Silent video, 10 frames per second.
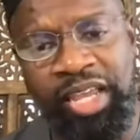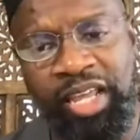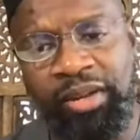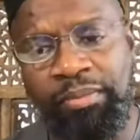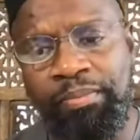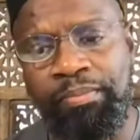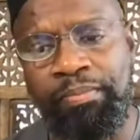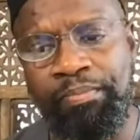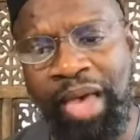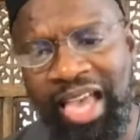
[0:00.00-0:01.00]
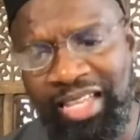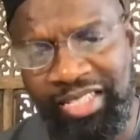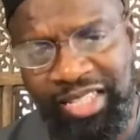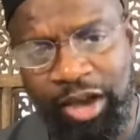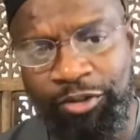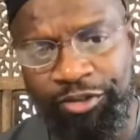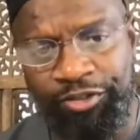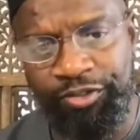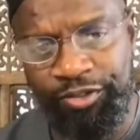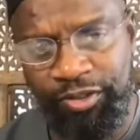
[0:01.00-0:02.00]
meaning by
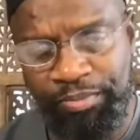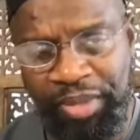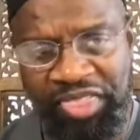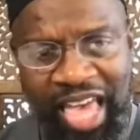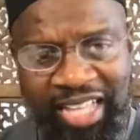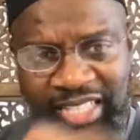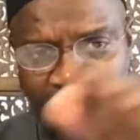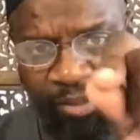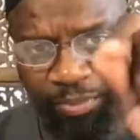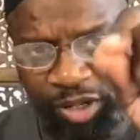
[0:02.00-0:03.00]
himself, be dhatihi.